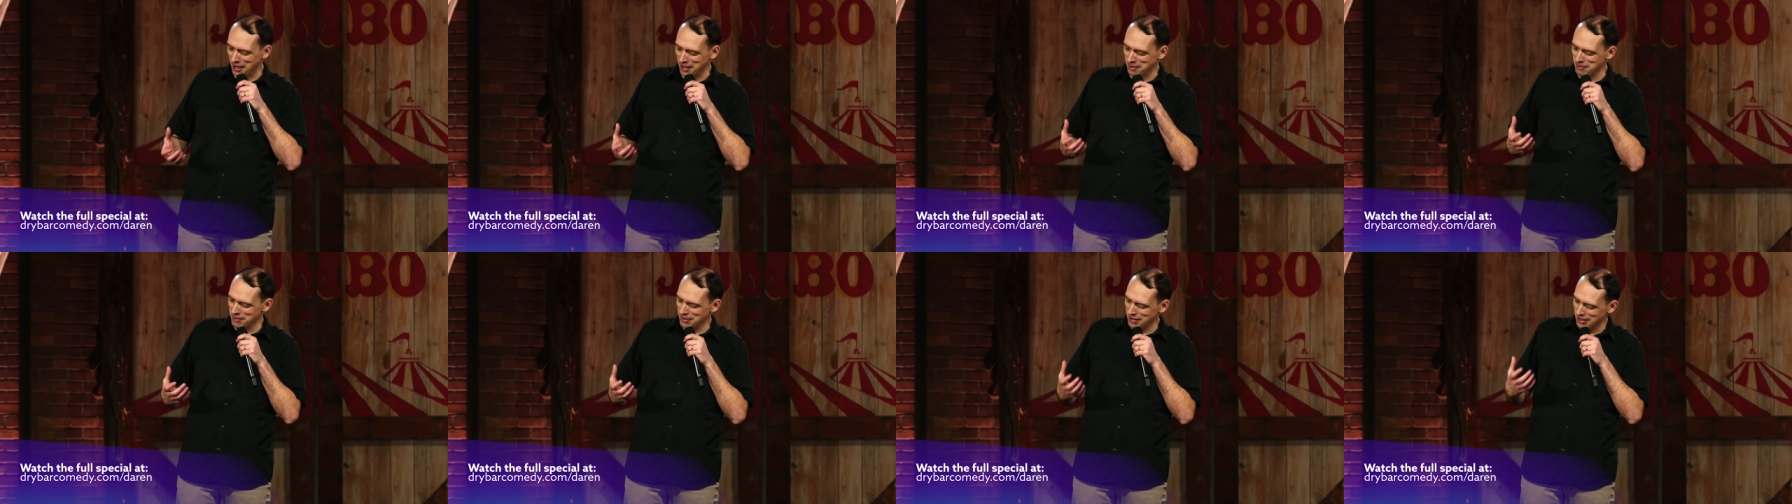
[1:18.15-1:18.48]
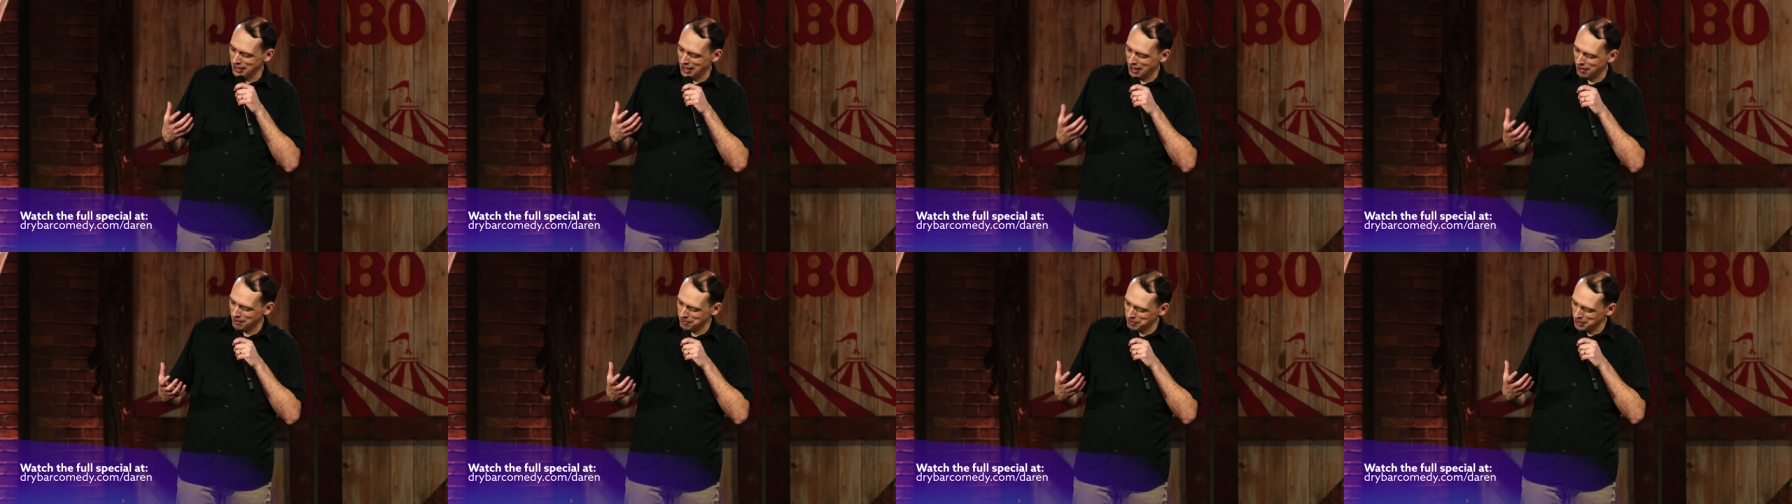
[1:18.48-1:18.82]
I don't want
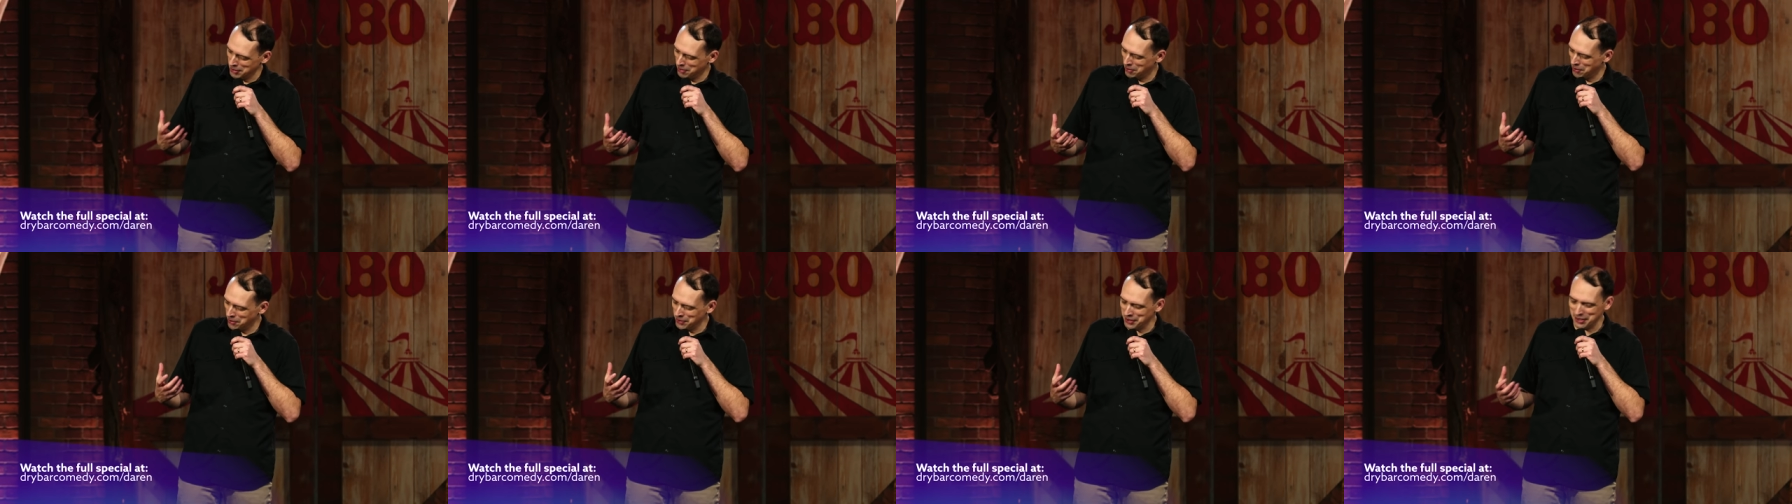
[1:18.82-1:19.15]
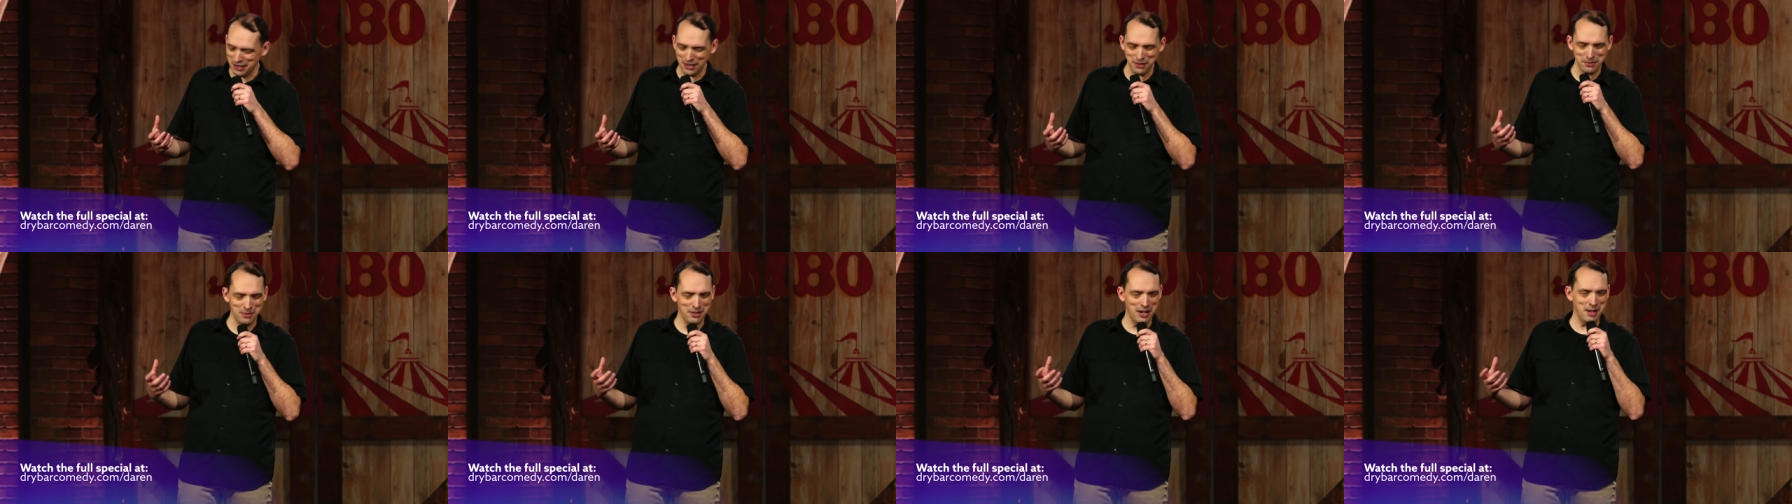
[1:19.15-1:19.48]
to hell be
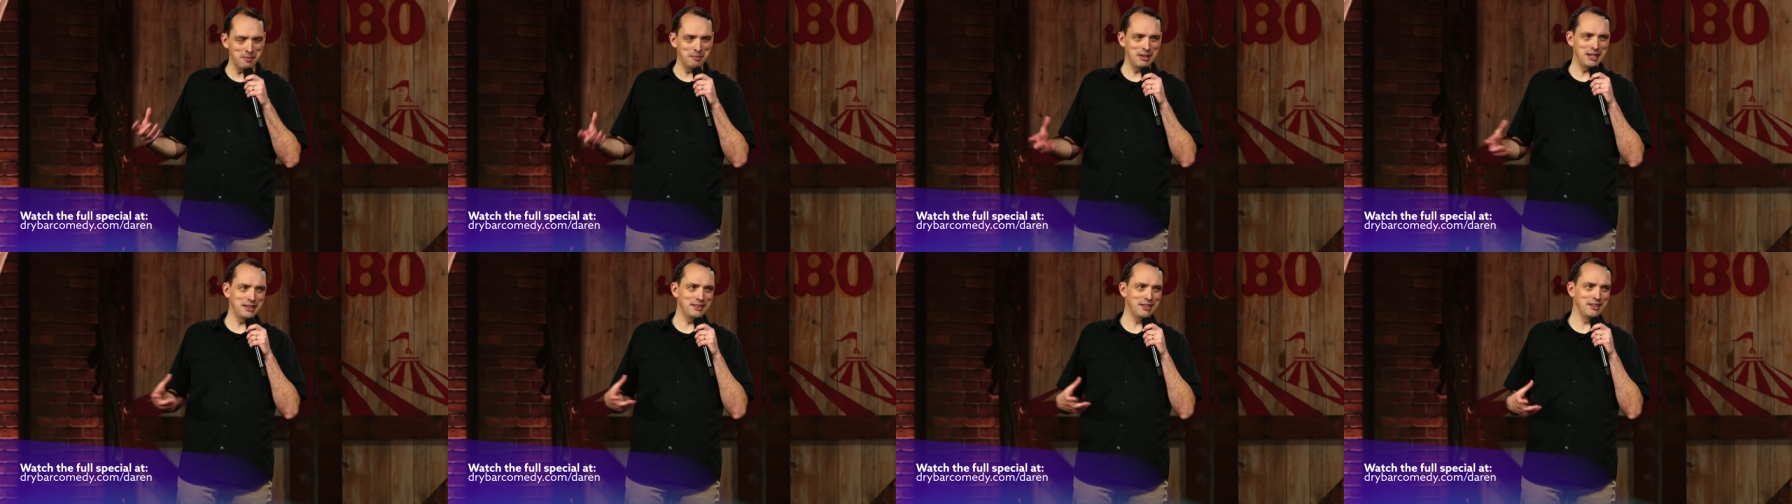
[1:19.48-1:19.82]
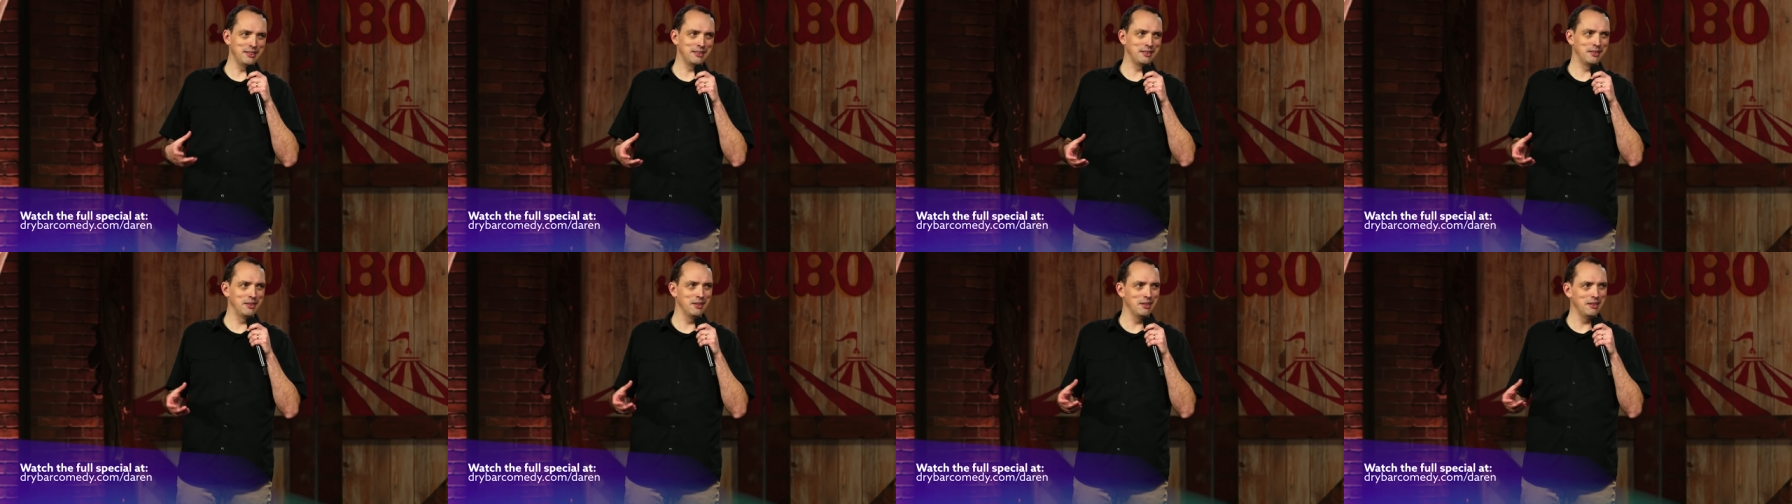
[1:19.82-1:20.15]
holding this when I meet
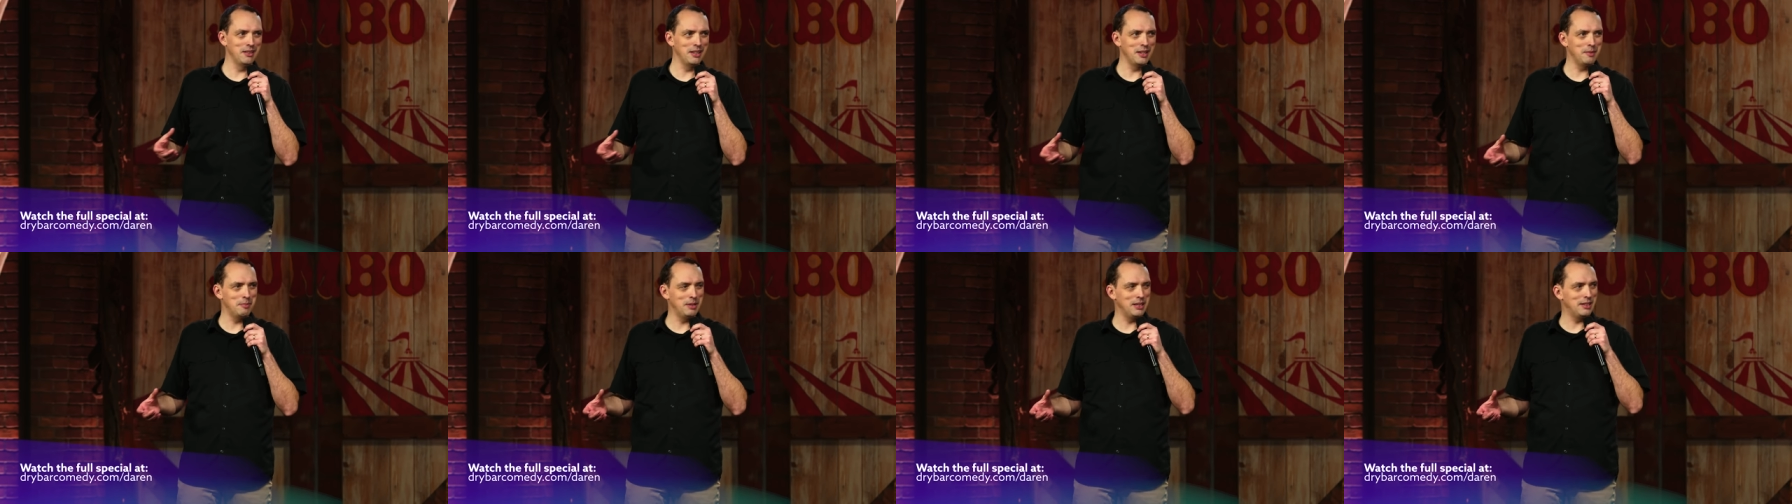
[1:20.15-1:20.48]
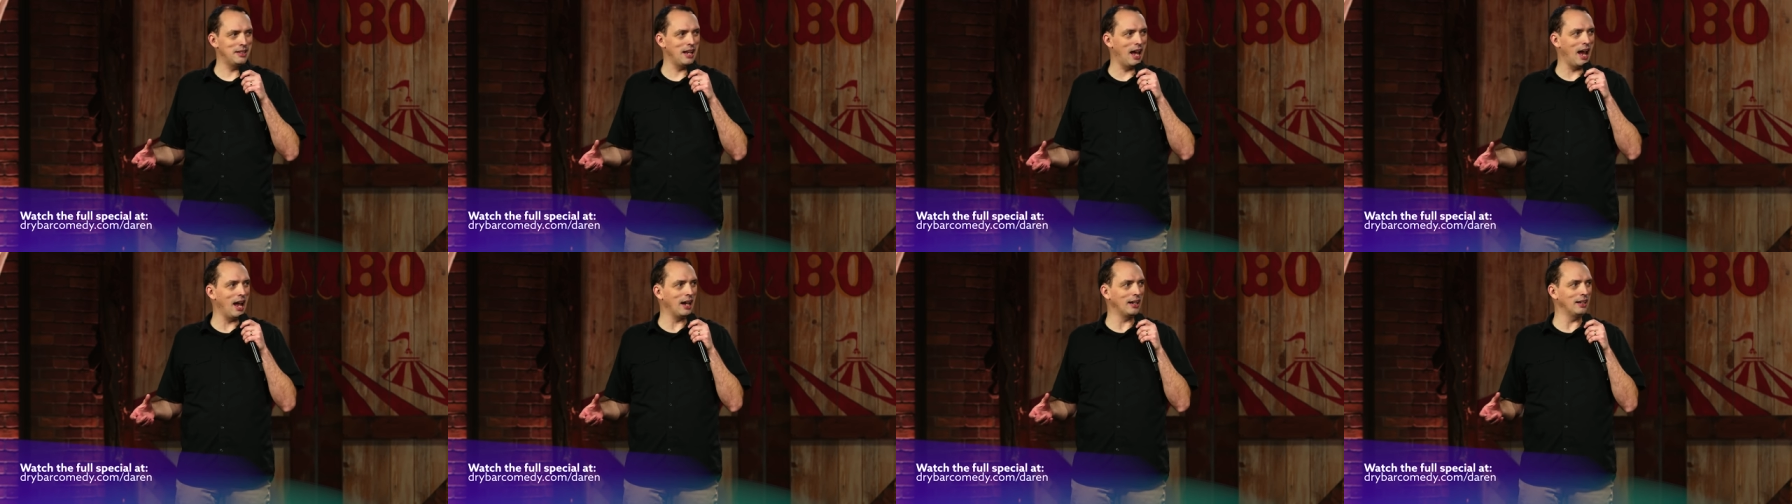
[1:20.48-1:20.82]
this girl. That'd be
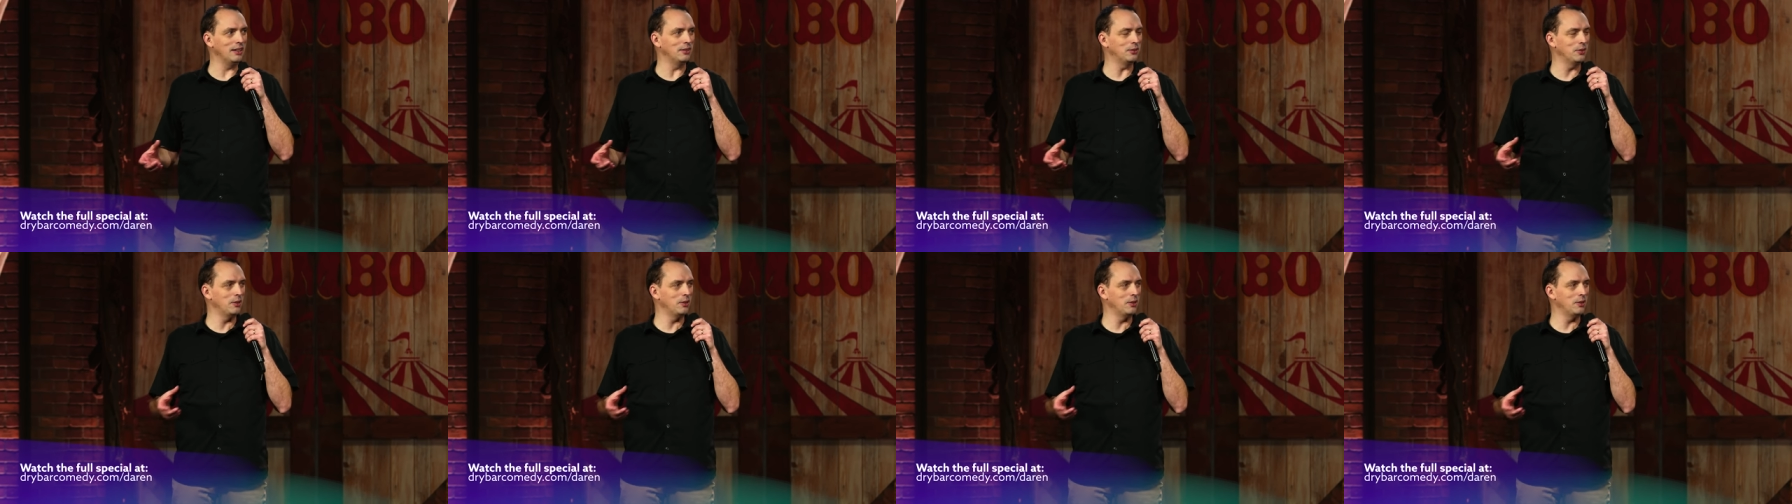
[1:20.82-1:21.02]
tacky.